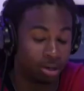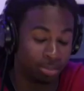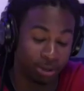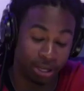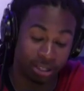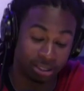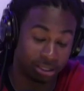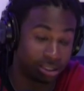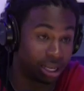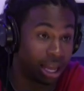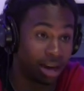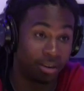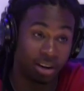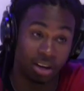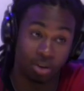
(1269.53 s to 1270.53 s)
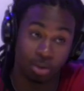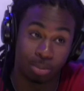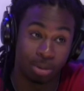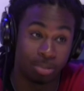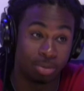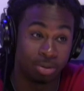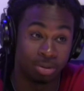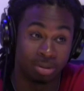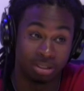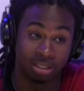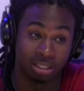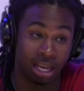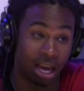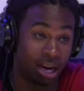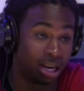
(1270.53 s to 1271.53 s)
man, because there's a lot of hungry people. There's
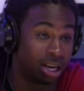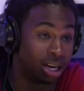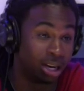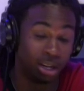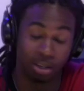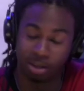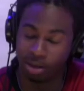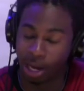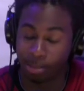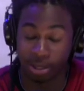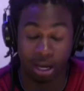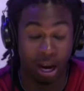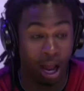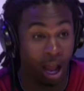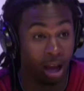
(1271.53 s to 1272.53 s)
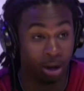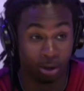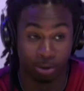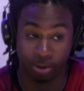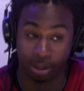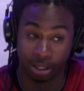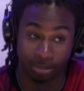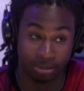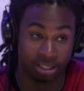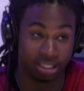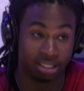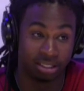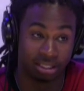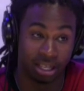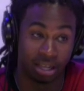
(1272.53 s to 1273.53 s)
a lot of hung, I mean, hungry
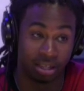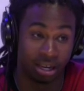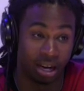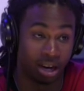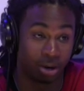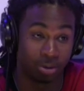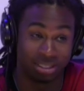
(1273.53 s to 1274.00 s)
MCs down there. Tell them to